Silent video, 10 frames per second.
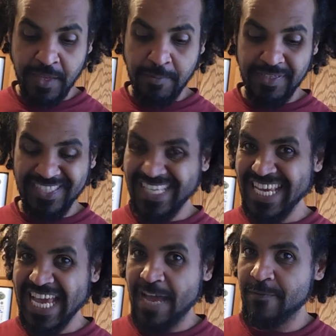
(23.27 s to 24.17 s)
But
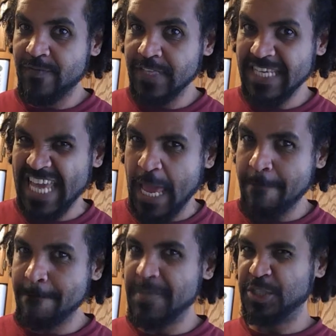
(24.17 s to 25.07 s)
today I'm feeling
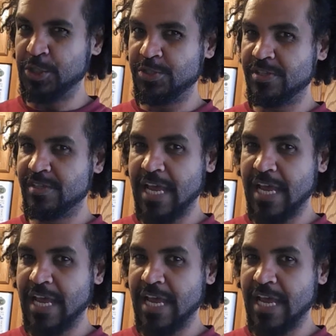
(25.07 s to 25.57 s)
ambitious.